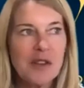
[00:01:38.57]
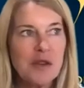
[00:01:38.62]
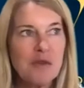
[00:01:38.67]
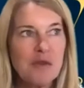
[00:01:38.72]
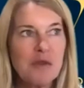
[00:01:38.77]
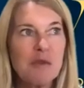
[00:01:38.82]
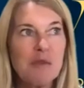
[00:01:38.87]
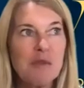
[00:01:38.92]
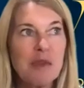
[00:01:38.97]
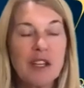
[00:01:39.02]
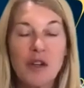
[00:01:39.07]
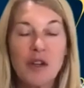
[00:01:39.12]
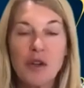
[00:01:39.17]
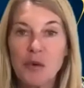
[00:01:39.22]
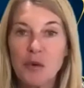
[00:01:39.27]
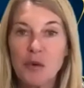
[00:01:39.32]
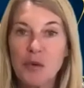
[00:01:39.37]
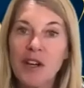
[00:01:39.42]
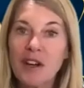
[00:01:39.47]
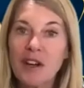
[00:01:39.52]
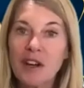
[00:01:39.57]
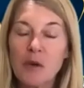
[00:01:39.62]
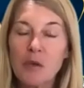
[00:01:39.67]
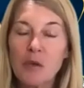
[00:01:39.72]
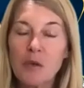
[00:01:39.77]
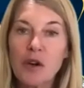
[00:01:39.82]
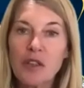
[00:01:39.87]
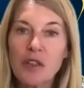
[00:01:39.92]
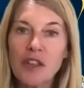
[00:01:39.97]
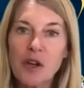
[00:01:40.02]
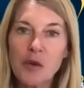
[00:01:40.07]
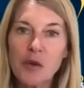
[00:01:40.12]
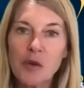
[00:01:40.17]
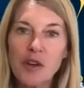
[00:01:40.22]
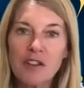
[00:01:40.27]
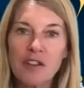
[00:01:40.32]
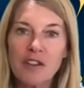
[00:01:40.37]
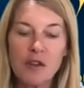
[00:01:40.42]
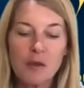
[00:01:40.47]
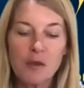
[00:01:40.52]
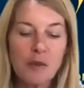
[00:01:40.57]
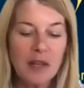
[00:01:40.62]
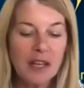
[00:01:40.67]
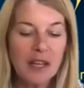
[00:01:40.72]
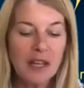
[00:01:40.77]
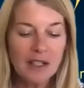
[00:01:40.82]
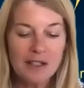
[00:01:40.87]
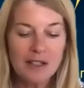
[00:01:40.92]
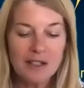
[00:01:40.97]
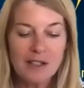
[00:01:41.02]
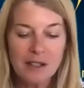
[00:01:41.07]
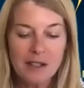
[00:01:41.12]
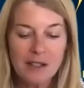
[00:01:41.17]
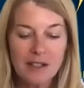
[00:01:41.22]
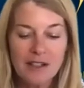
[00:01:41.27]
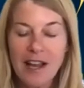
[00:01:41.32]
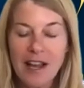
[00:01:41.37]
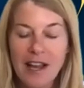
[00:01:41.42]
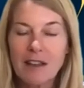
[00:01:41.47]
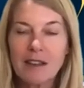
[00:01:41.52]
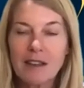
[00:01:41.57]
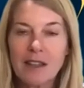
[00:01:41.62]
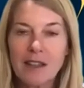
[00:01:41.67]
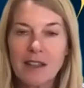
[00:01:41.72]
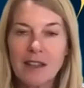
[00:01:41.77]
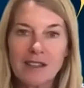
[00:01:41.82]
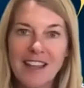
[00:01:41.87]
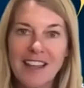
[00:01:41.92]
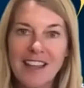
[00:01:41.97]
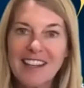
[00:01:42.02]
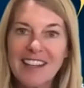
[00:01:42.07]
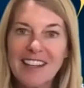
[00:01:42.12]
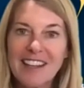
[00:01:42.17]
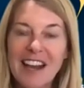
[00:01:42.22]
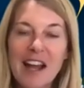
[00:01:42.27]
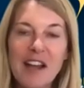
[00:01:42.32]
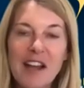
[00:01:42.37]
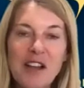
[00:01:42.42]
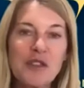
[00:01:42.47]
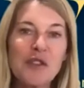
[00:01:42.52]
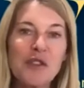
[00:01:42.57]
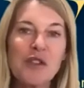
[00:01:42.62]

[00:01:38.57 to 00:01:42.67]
would be a worthy career for me. And it's turned out that it has.